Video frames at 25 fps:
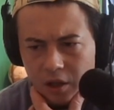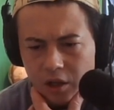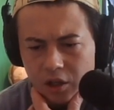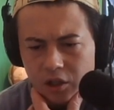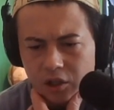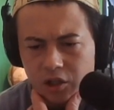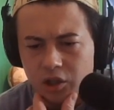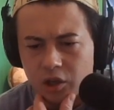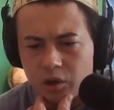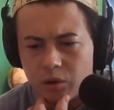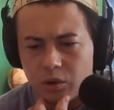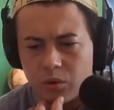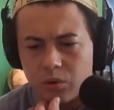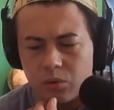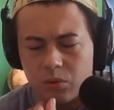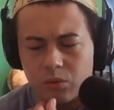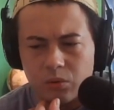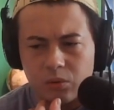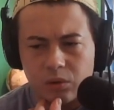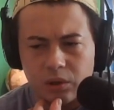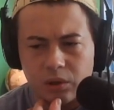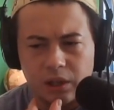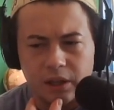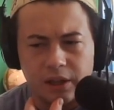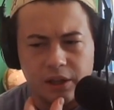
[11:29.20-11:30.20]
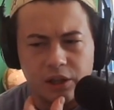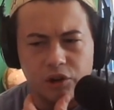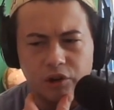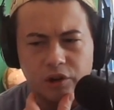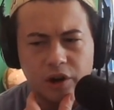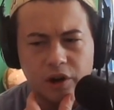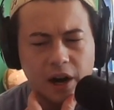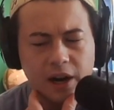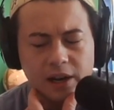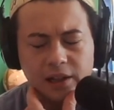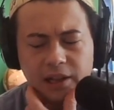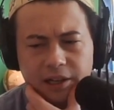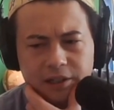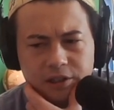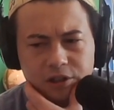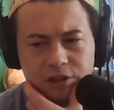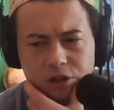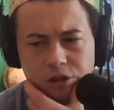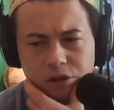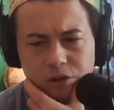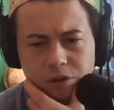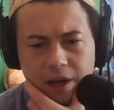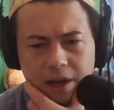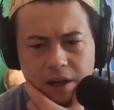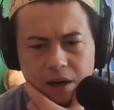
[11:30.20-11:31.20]
So you're not allowed to
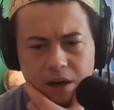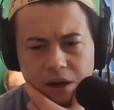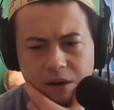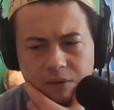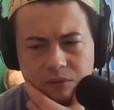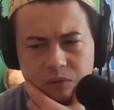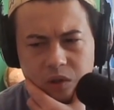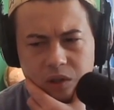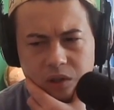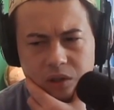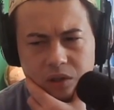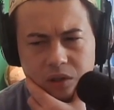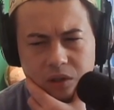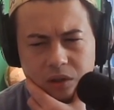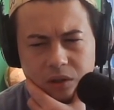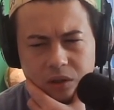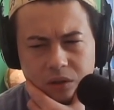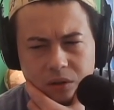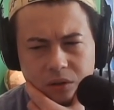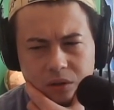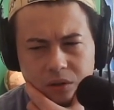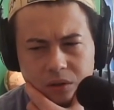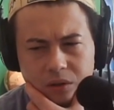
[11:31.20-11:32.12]
do that, obviously.